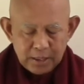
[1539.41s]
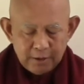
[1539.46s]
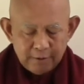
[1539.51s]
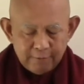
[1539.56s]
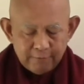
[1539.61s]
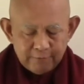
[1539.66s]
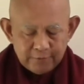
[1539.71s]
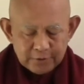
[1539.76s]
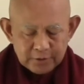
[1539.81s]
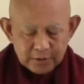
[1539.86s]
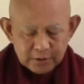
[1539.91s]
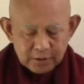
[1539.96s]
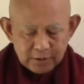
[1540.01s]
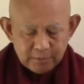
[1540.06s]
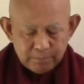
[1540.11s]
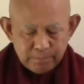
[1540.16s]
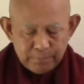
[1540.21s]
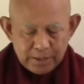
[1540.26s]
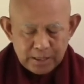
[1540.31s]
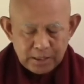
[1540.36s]
Physical
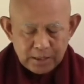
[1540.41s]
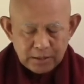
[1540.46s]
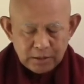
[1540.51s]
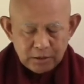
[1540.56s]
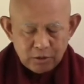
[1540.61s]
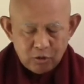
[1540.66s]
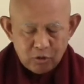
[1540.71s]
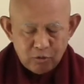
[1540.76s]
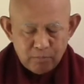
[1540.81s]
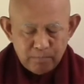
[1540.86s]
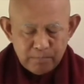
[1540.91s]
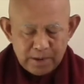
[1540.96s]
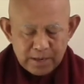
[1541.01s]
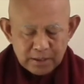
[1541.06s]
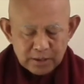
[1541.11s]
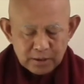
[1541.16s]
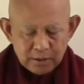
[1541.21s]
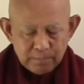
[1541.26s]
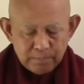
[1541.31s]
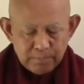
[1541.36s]
pain or
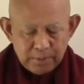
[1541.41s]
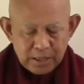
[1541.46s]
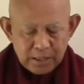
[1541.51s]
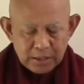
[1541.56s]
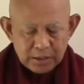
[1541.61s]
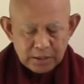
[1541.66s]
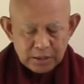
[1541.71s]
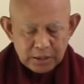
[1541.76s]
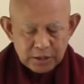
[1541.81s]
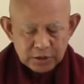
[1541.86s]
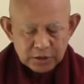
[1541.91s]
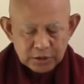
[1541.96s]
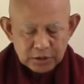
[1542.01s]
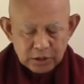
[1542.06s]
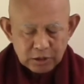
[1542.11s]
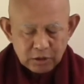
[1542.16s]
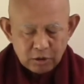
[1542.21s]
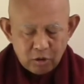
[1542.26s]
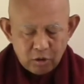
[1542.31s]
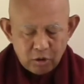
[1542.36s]
mental pain is the
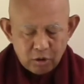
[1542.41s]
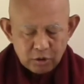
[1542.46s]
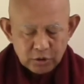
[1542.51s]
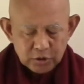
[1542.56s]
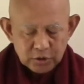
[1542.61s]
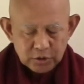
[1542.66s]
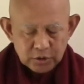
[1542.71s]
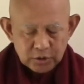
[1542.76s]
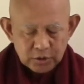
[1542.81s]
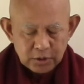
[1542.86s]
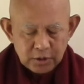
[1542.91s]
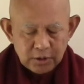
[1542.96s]
cause.